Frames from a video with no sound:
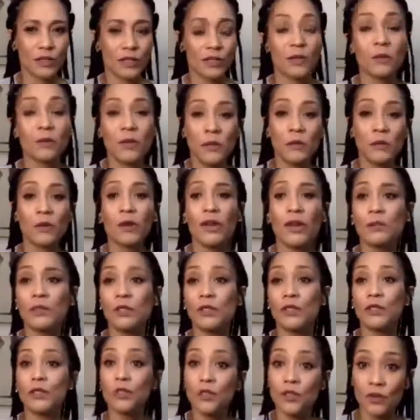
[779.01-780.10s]
The people who are able
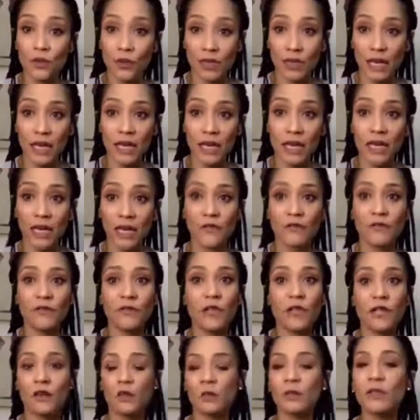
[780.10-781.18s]
to do that, I feel,
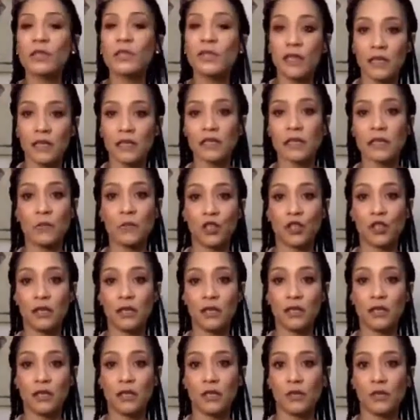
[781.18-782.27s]
are almost the exception
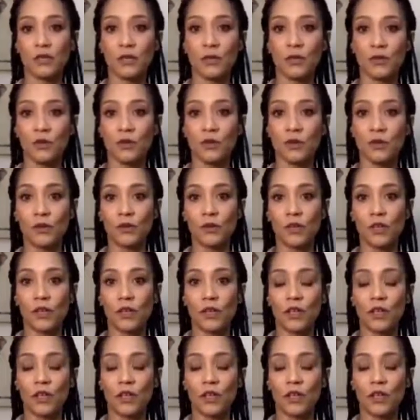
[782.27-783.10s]
to the rule.